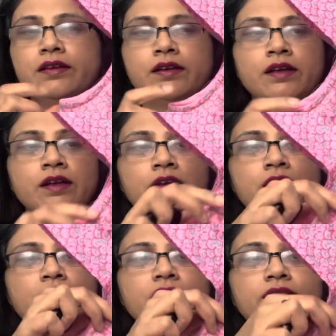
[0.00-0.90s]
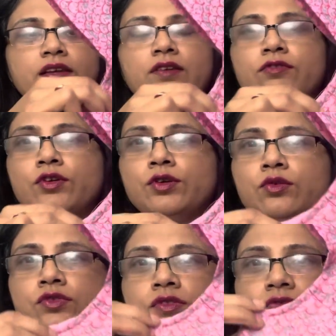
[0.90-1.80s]
I think if you
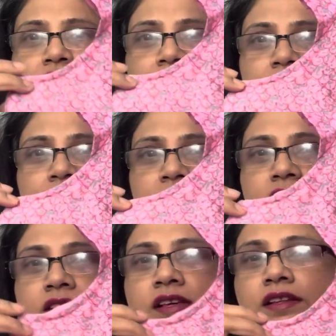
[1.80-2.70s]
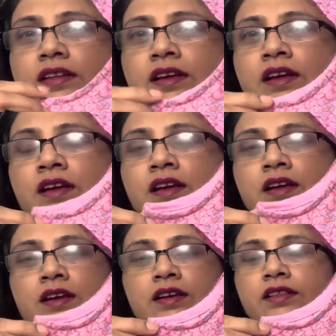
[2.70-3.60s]
use facings, then
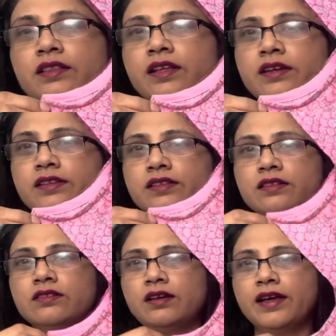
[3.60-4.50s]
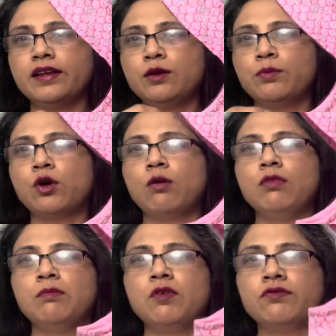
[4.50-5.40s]
there isn't any
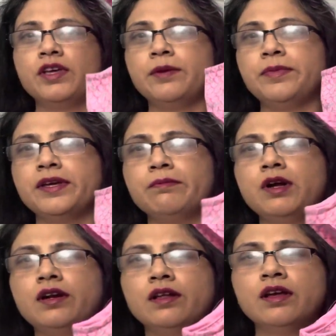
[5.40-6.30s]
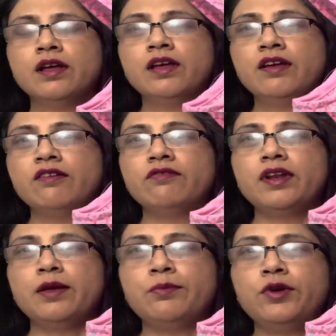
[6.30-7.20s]
problem of gaping, but when
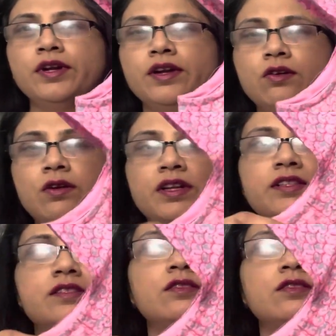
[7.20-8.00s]
I put it on, it's